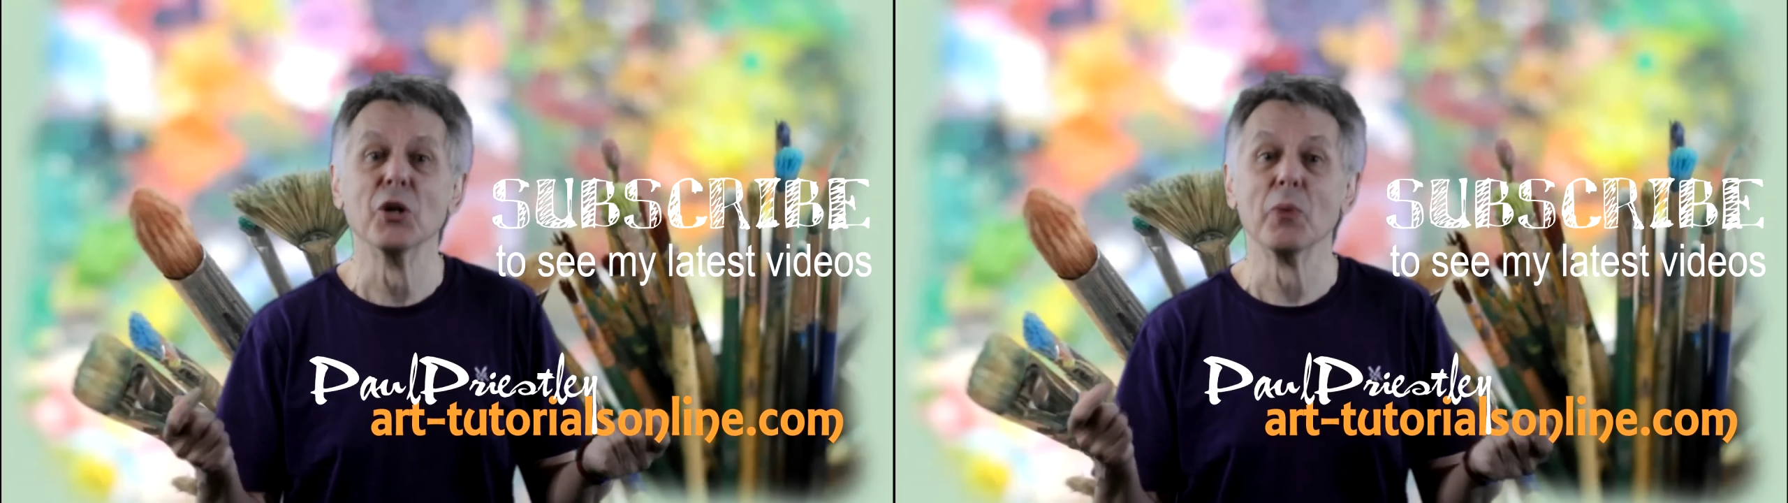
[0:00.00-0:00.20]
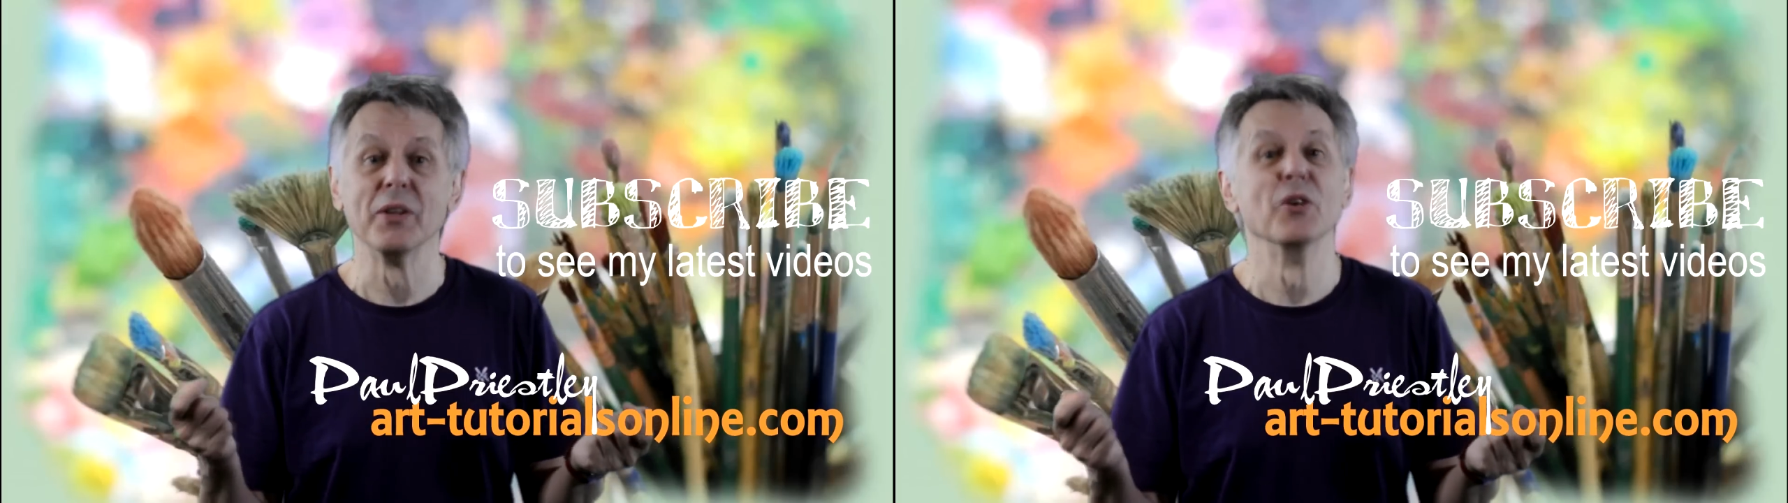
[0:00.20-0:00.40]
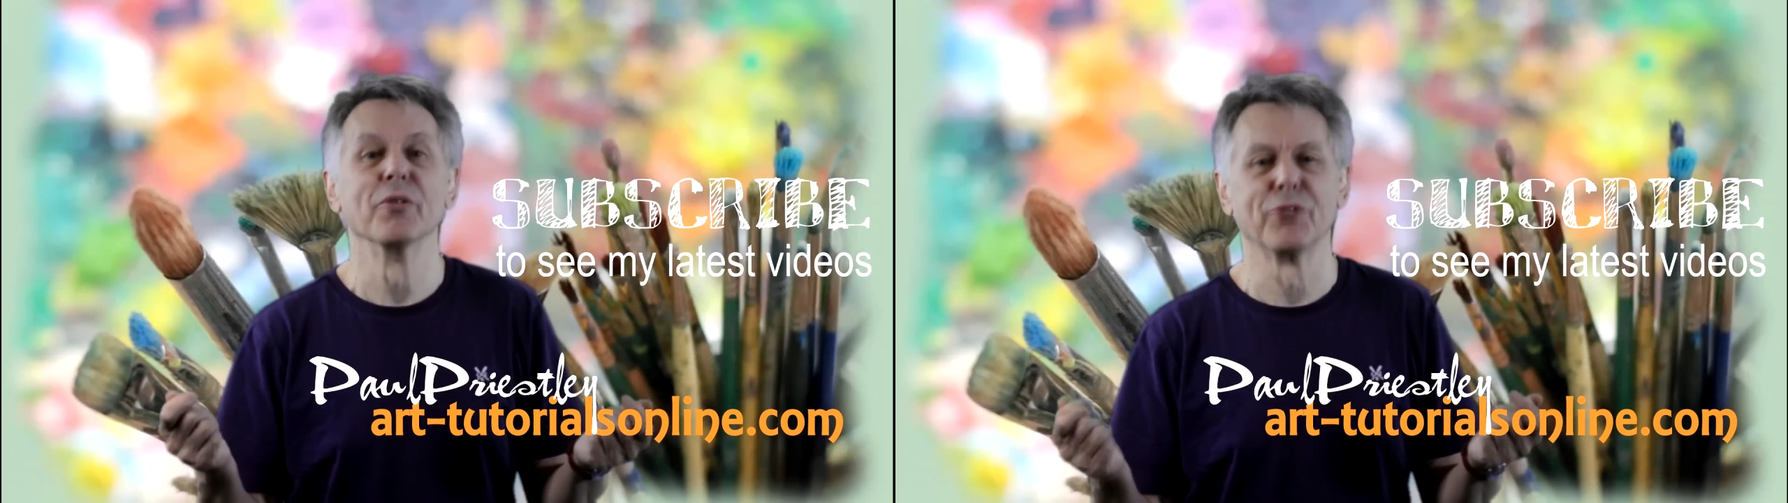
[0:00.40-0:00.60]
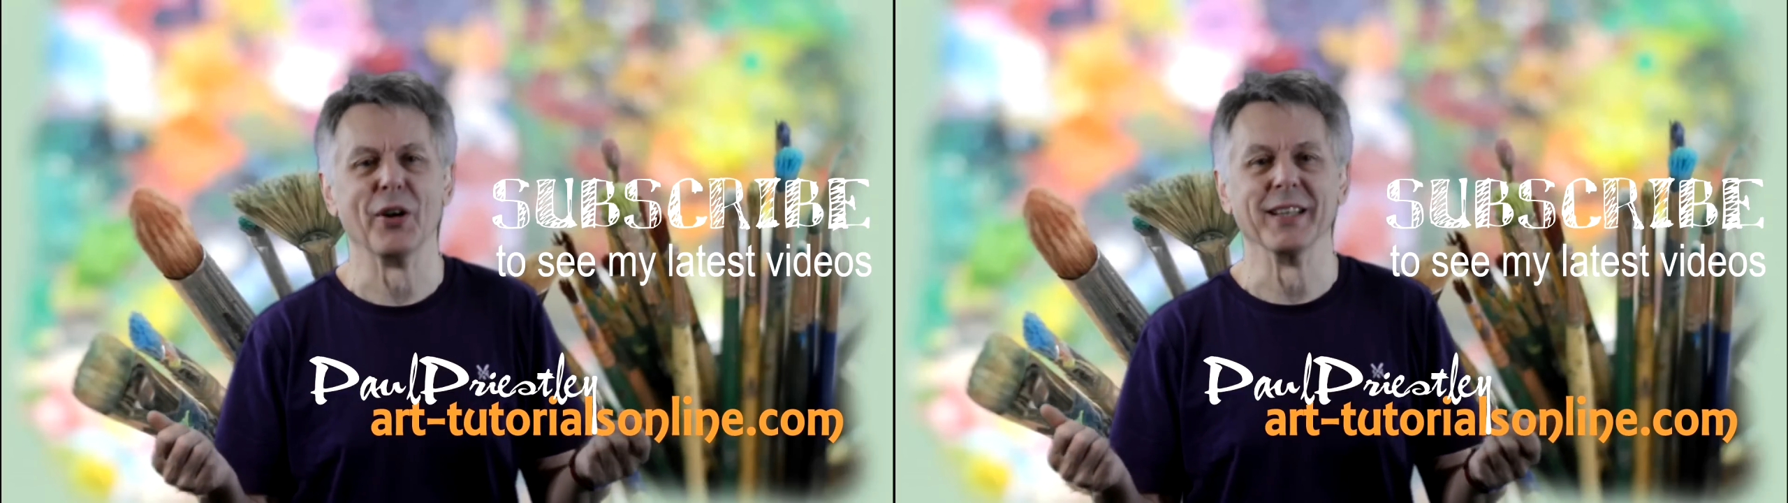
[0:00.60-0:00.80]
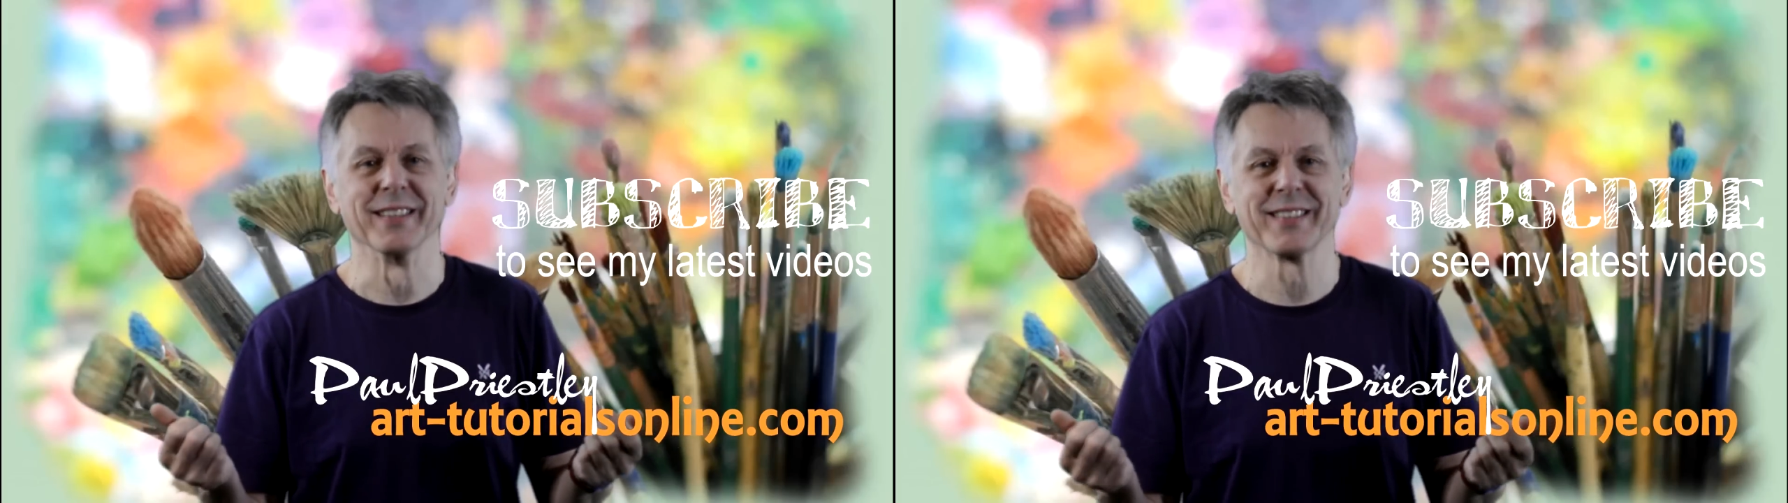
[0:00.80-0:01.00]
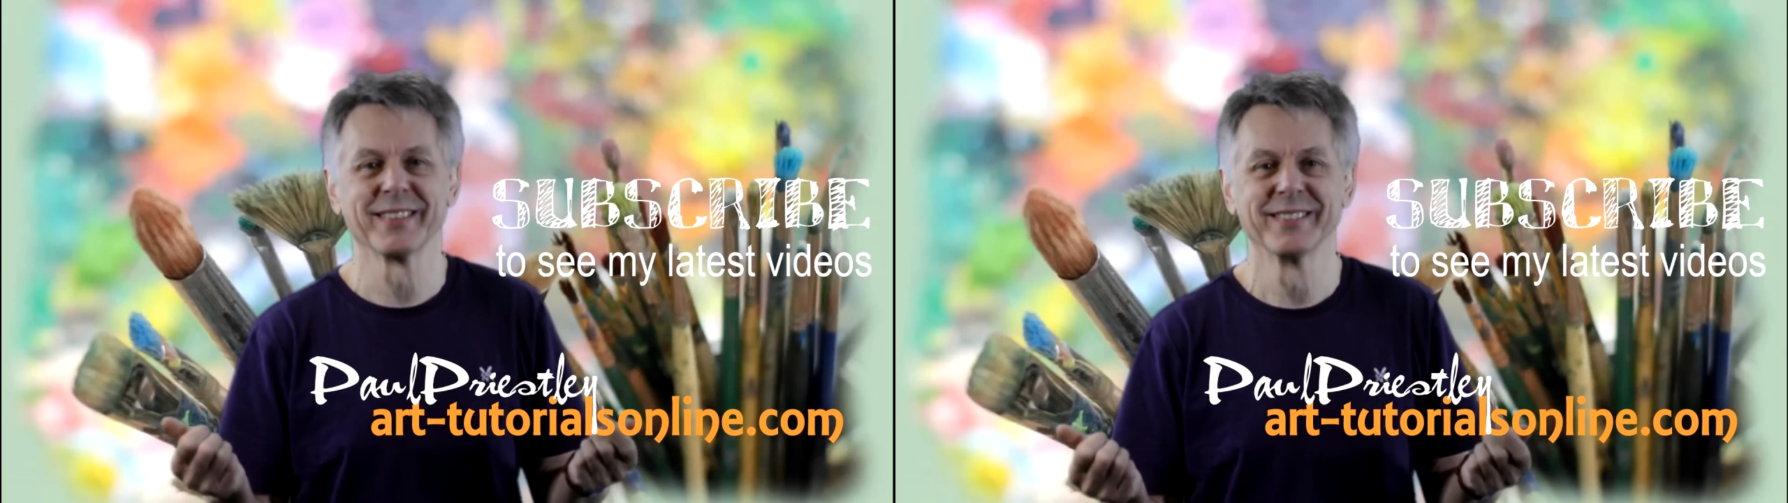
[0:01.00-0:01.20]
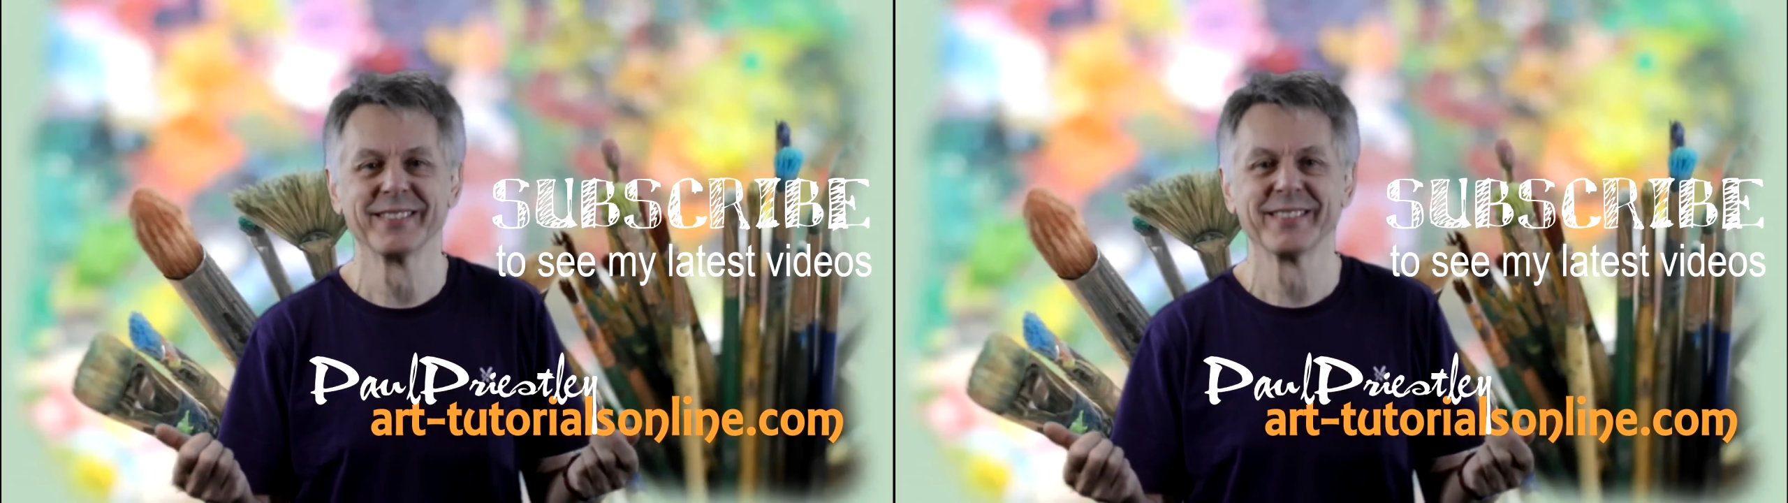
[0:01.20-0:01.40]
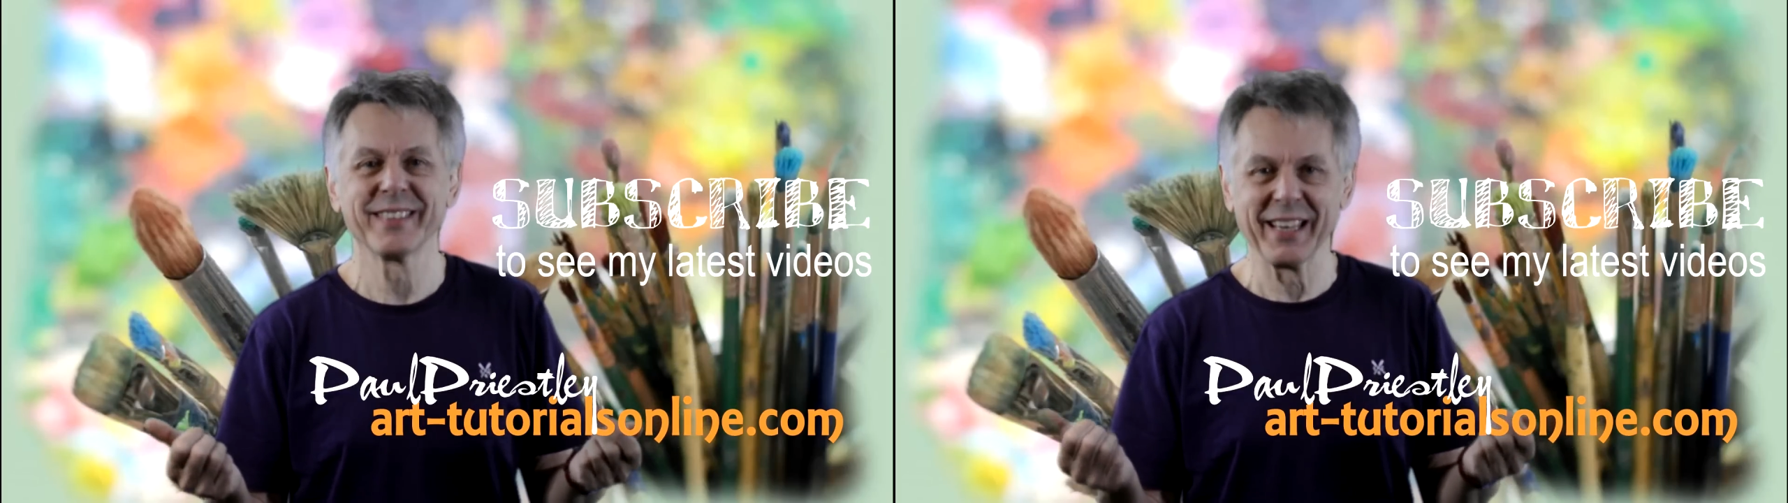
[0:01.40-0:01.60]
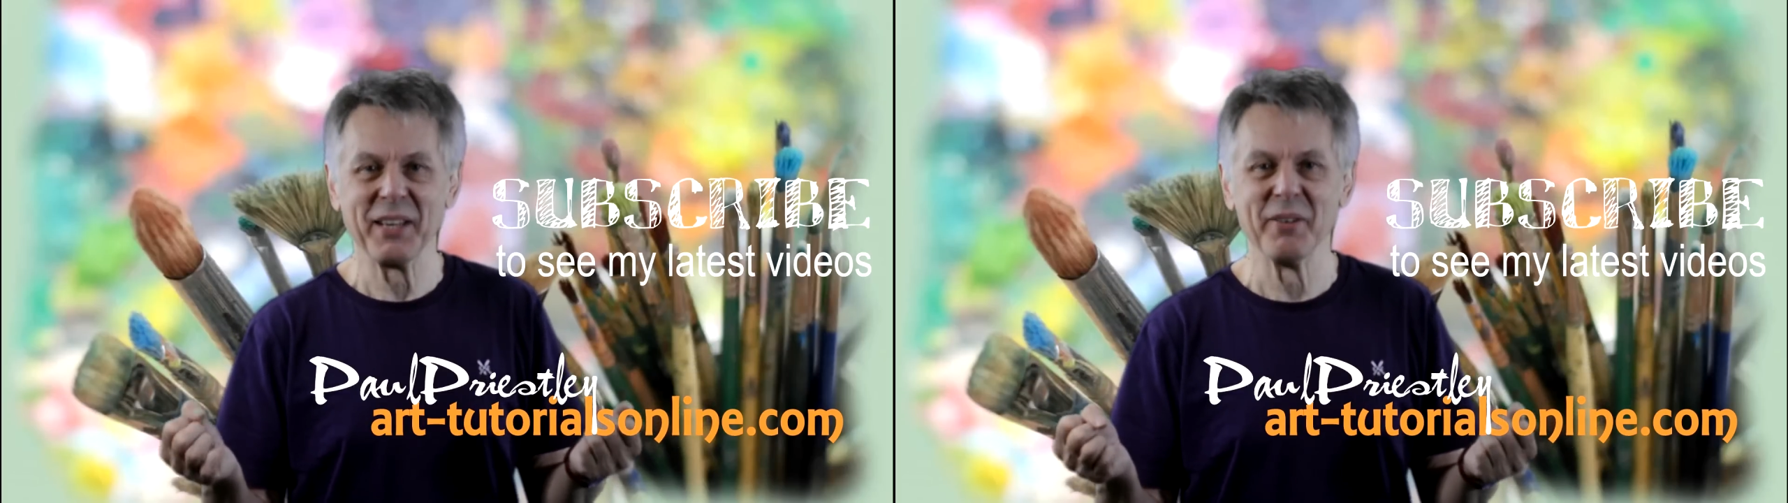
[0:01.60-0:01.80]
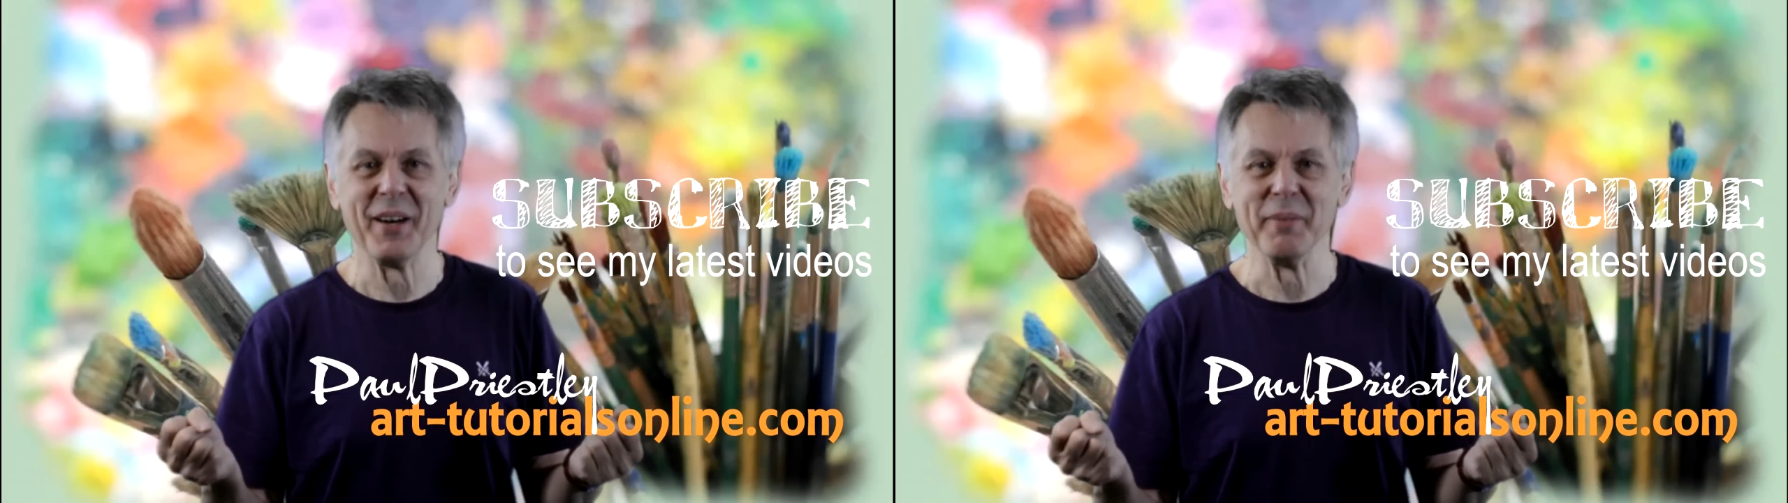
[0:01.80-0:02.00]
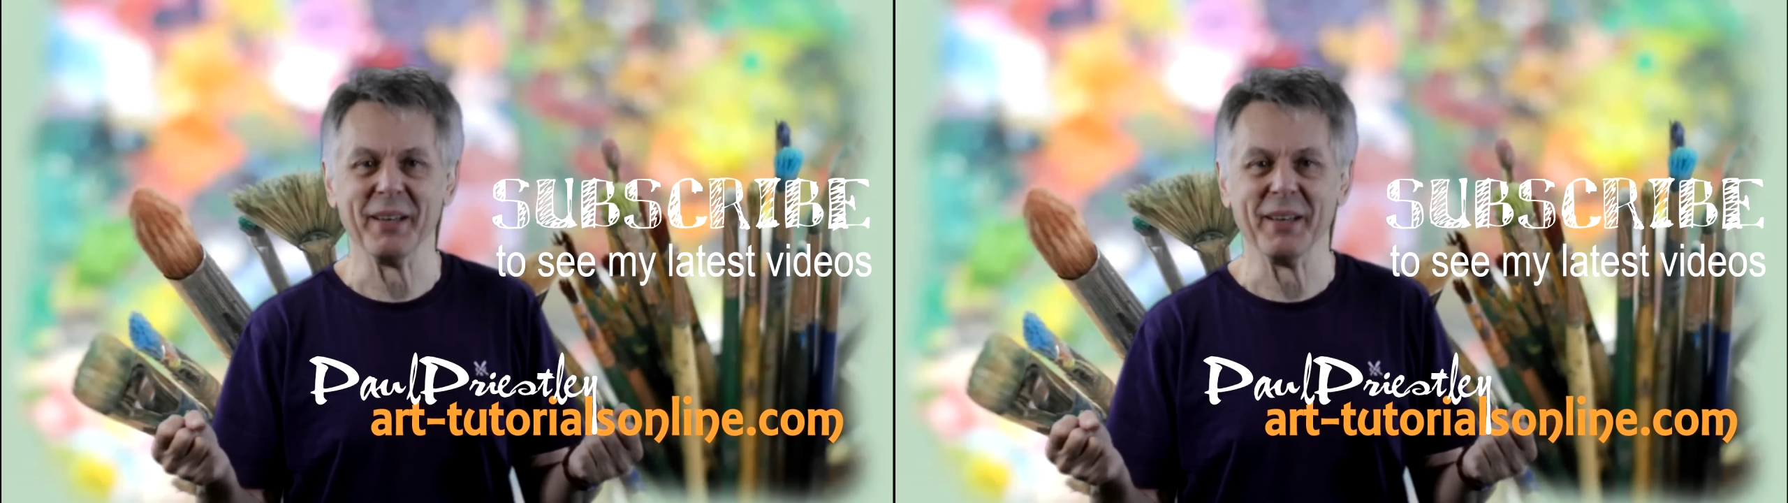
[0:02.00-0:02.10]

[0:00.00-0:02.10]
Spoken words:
with your friends. Thank you very